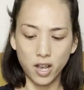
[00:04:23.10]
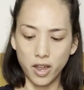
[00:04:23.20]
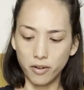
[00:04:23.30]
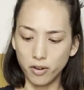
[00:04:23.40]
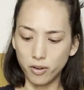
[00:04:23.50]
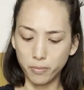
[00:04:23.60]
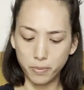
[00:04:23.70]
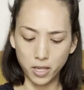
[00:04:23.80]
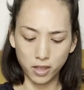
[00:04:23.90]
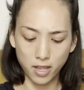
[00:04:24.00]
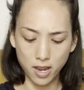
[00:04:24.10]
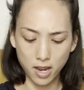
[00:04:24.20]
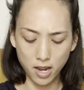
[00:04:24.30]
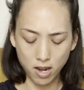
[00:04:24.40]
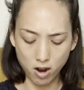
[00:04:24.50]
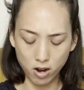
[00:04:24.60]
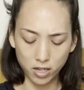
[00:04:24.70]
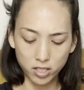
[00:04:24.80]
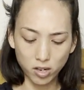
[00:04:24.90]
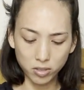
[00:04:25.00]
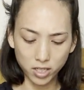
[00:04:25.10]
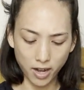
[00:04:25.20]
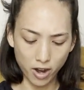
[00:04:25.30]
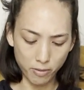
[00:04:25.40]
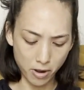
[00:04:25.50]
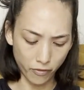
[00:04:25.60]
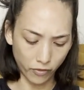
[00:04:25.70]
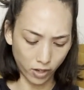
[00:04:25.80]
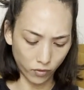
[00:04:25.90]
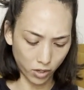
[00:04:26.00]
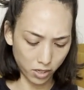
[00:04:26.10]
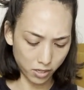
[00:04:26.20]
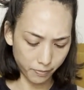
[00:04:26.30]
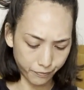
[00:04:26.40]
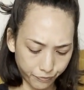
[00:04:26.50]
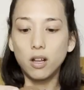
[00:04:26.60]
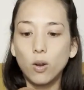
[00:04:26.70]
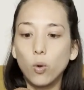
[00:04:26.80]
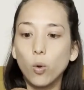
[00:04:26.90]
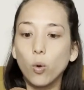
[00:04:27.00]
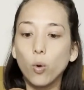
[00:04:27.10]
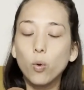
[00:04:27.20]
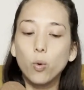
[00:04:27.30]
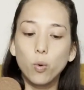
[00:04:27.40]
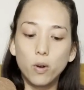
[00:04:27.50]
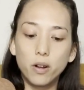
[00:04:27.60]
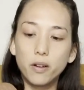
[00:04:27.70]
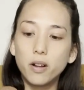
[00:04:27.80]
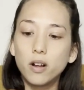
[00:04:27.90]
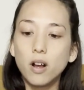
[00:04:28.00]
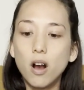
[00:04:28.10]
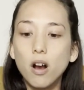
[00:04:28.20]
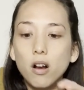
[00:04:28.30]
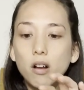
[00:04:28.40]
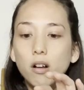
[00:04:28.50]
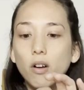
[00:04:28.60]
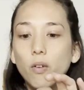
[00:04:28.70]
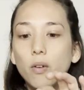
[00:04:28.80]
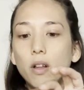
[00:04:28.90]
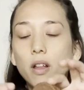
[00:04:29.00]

I don't know, but they are salted caramel flavored. Oh, oh.